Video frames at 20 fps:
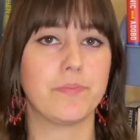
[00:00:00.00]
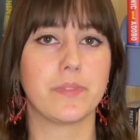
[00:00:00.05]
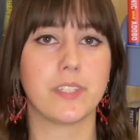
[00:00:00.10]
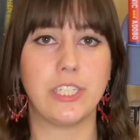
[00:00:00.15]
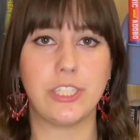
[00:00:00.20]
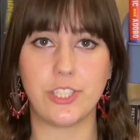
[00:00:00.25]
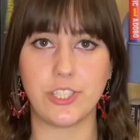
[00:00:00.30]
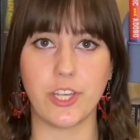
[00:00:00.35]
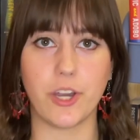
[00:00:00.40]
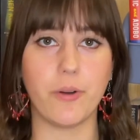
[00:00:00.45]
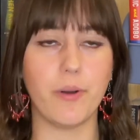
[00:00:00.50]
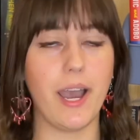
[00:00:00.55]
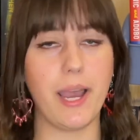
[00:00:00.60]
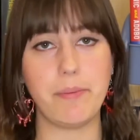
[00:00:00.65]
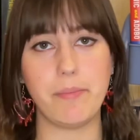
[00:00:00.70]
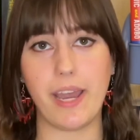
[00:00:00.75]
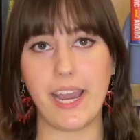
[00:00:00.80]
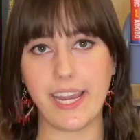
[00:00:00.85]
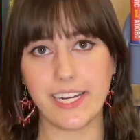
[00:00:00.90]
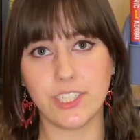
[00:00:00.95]
So
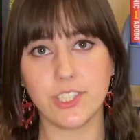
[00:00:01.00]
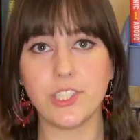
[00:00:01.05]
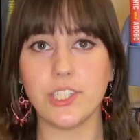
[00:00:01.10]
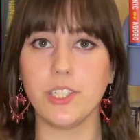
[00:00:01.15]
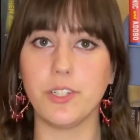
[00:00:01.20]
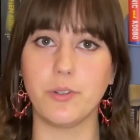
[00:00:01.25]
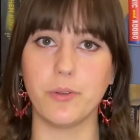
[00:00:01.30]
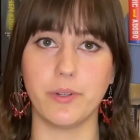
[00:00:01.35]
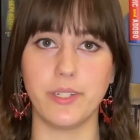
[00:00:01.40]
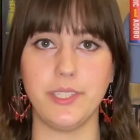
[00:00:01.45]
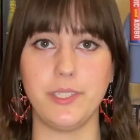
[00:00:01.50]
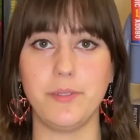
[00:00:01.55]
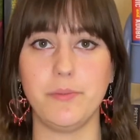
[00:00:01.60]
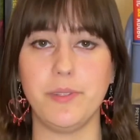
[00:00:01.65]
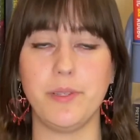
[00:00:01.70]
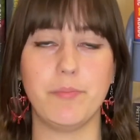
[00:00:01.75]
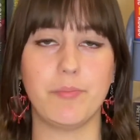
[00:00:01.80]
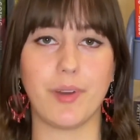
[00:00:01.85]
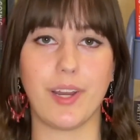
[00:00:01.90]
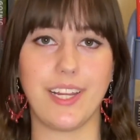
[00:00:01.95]
I'm actually going to
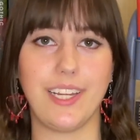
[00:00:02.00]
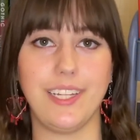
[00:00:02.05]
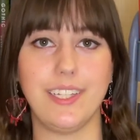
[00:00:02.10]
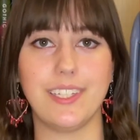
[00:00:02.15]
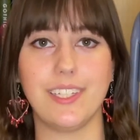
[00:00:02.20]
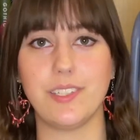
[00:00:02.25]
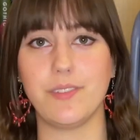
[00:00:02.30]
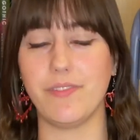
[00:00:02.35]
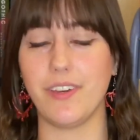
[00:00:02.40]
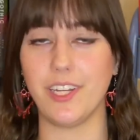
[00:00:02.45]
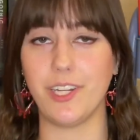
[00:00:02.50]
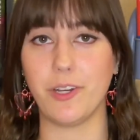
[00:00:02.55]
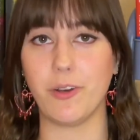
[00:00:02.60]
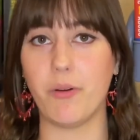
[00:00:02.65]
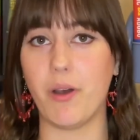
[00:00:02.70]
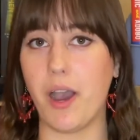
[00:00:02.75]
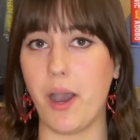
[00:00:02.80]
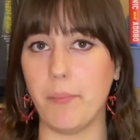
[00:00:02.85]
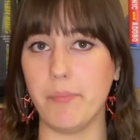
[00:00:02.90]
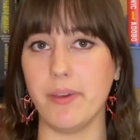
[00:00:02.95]
be breaking this video
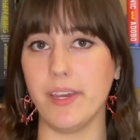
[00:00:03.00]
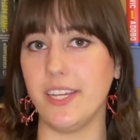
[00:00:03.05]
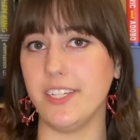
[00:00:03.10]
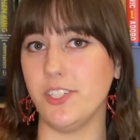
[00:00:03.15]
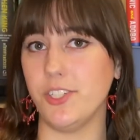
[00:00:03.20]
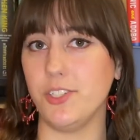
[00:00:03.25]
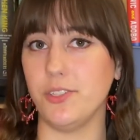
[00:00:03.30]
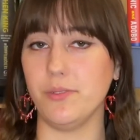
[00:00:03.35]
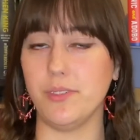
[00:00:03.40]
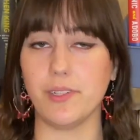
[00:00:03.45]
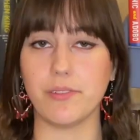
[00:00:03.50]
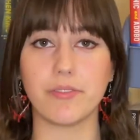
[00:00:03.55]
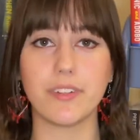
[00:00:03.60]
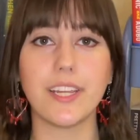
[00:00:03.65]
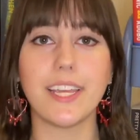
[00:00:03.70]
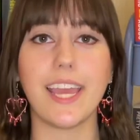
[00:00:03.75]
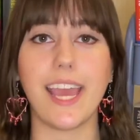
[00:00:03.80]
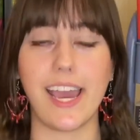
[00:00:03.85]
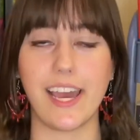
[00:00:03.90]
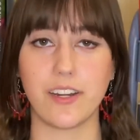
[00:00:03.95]
up into
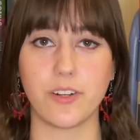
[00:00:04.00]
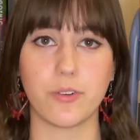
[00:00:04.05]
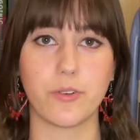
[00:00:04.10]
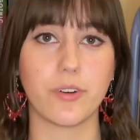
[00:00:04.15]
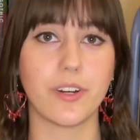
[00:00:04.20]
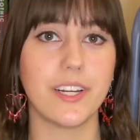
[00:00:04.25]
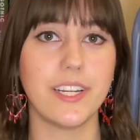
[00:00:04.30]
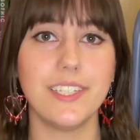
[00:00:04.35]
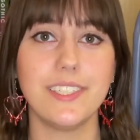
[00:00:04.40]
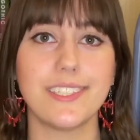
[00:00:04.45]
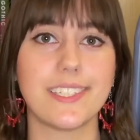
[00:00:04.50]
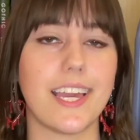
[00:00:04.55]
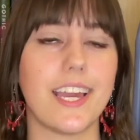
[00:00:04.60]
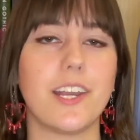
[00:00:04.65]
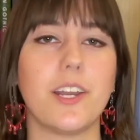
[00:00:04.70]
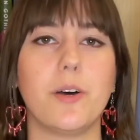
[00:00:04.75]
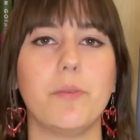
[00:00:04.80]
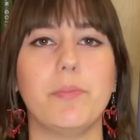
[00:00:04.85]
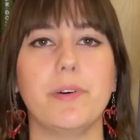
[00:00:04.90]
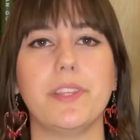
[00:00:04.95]
different categories,
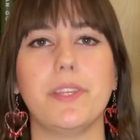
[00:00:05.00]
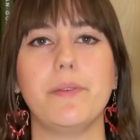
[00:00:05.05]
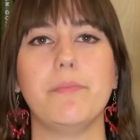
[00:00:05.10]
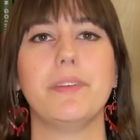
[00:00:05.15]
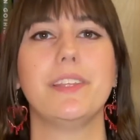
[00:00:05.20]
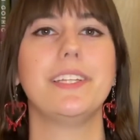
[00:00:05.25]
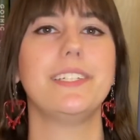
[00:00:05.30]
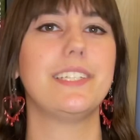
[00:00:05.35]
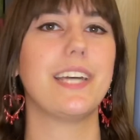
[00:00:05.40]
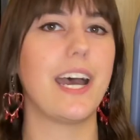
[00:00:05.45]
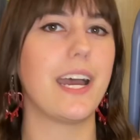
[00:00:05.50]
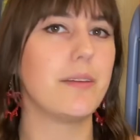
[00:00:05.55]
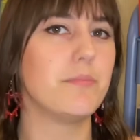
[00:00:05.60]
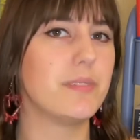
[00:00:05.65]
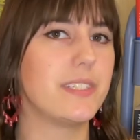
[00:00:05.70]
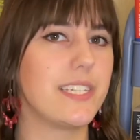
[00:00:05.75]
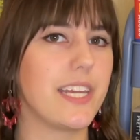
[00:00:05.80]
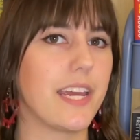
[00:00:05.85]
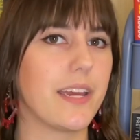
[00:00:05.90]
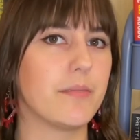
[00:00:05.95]
and I'll put them in the
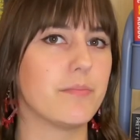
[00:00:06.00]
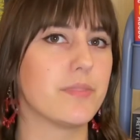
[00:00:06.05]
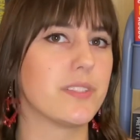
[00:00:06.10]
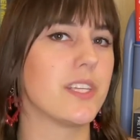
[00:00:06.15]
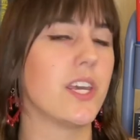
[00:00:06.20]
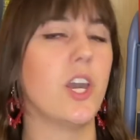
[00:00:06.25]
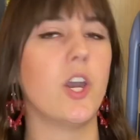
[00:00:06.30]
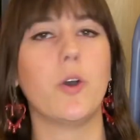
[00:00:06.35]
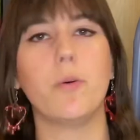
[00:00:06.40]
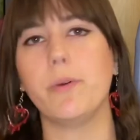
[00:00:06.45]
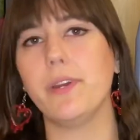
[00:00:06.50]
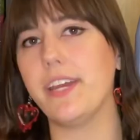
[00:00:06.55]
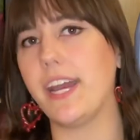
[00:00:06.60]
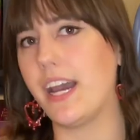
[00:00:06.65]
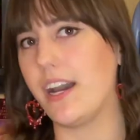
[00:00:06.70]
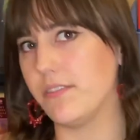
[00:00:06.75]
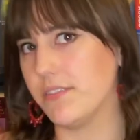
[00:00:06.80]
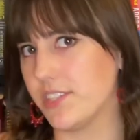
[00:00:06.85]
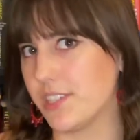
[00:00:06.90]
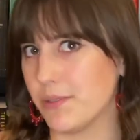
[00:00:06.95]
timestamps. We
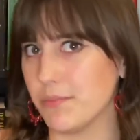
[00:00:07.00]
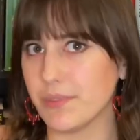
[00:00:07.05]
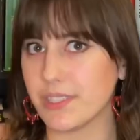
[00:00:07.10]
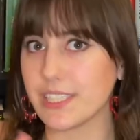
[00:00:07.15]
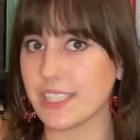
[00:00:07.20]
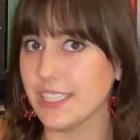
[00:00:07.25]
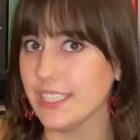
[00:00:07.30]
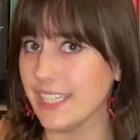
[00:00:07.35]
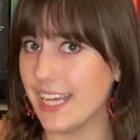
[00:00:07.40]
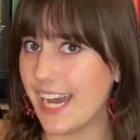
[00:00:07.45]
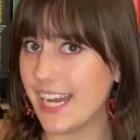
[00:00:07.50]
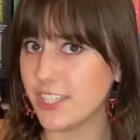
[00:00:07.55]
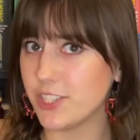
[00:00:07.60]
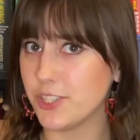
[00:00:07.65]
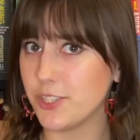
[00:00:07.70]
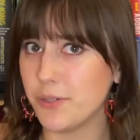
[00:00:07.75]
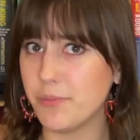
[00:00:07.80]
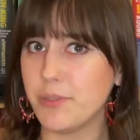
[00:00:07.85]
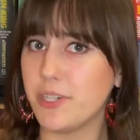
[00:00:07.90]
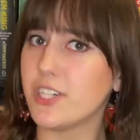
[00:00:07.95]
have some
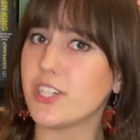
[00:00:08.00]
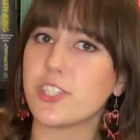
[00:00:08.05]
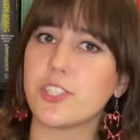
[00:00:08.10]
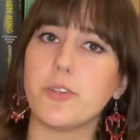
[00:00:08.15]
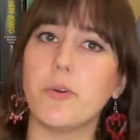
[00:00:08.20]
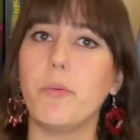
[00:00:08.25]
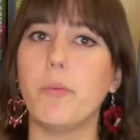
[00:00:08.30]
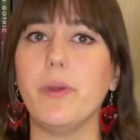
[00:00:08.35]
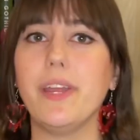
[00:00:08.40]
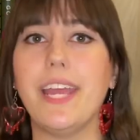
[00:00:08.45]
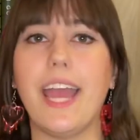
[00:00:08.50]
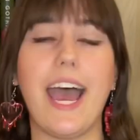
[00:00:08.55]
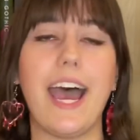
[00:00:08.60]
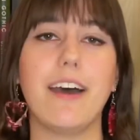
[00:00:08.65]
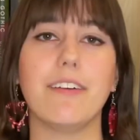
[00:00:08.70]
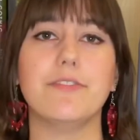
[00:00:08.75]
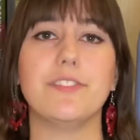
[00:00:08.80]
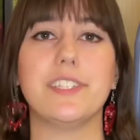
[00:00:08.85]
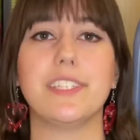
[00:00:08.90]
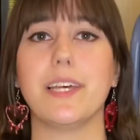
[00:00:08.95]
slasher books, we
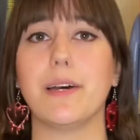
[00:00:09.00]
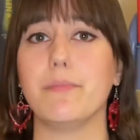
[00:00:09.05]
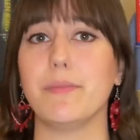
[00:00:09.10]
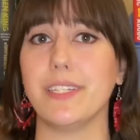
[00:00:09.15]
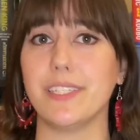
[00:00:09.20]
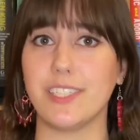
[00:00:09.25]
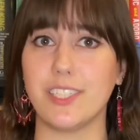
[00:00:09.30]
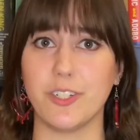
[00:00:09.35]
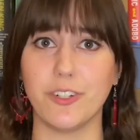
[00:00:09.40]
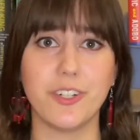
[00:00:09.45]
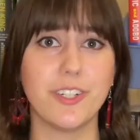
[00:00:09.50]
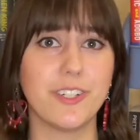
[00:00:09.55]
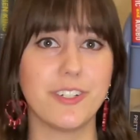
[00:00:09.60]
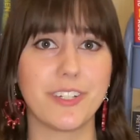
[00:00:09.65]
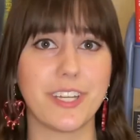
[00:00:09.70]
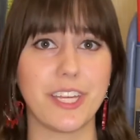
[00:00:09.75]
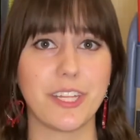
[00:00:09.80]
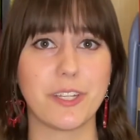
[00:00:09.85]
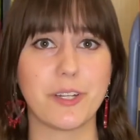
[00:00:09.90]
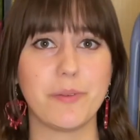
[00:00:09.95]
have some serial
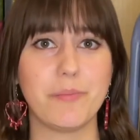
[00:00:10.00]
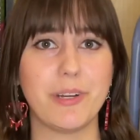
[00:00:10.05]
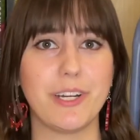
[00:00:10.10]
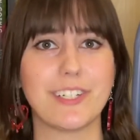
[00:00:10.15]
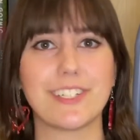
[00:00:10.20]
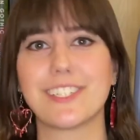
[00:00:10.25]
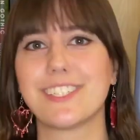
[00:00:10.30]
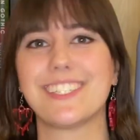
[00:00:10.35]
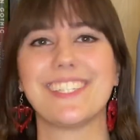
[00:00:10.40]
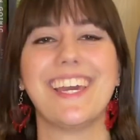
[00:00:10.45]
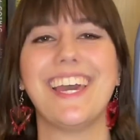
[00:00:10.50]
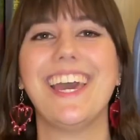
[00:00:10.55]
killer books,